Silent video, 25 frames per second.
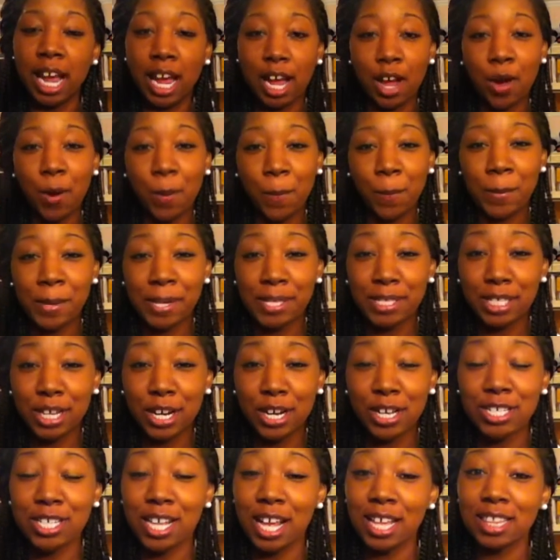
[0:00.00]
I hope it
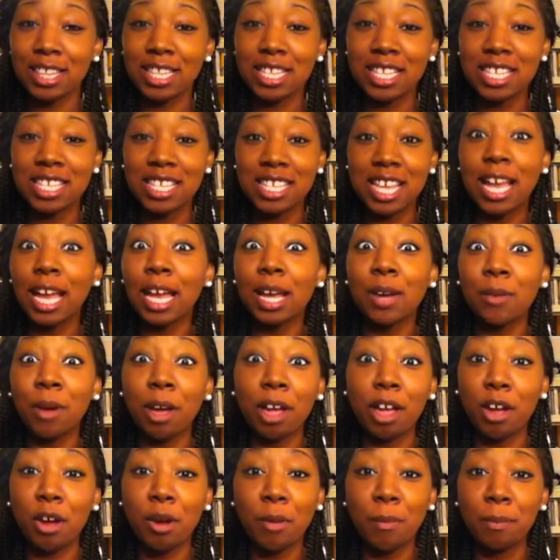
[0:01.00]
turns out the same
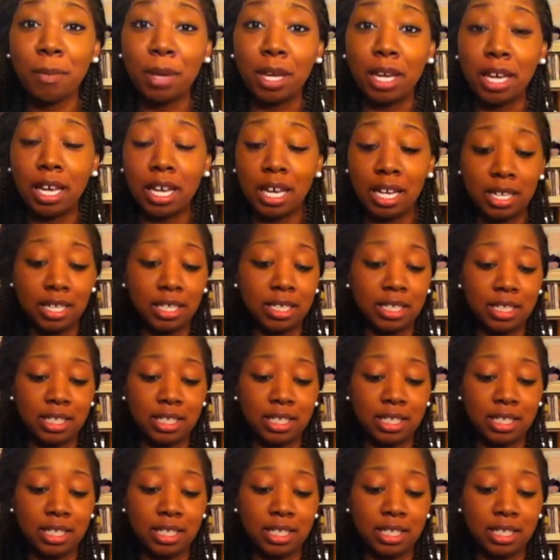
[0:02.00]
way on me.